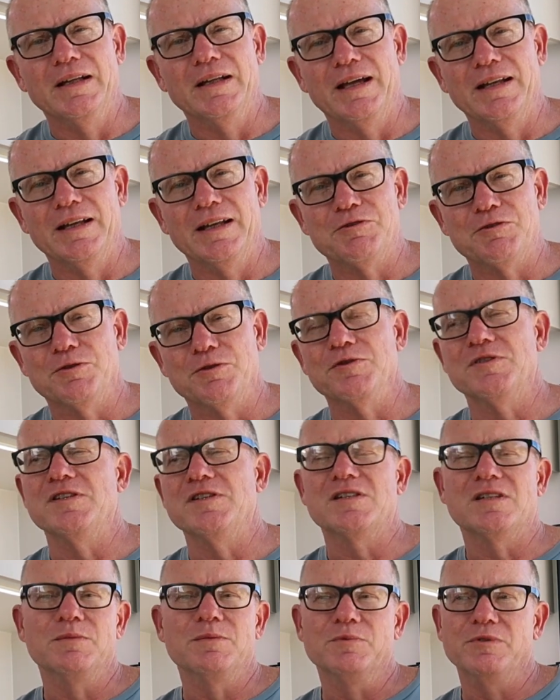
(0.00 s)
electrical
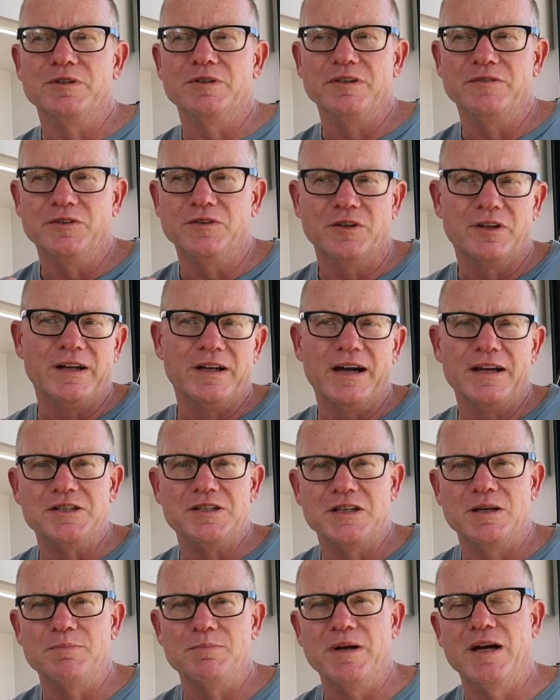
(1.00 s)
system, or you've got an
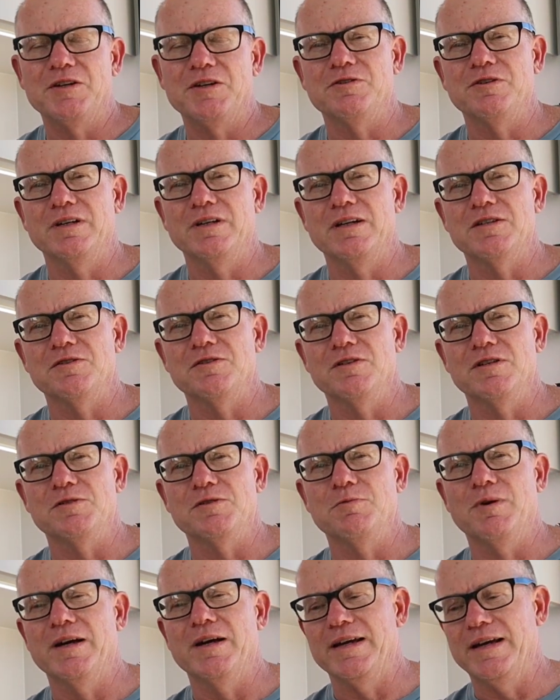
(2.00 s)
AGM battery and it's on
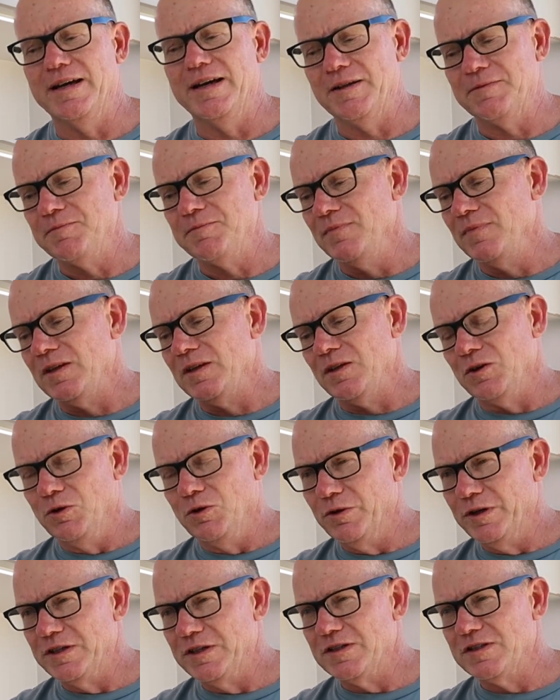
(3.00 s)
its way out,
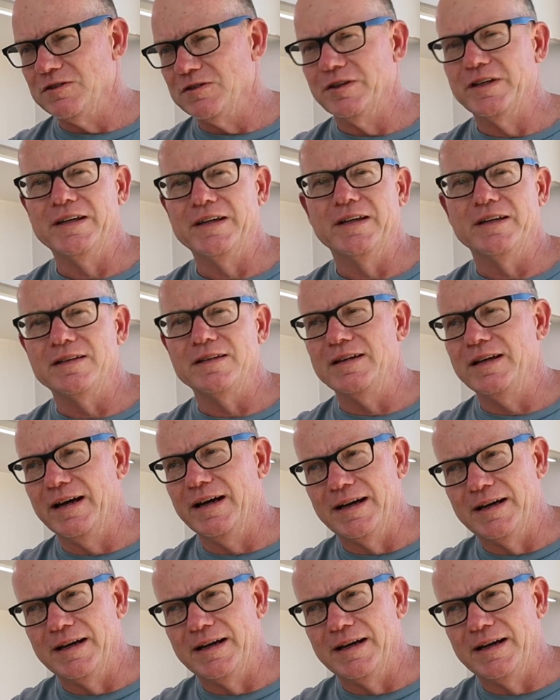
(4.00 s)
or you're just looking at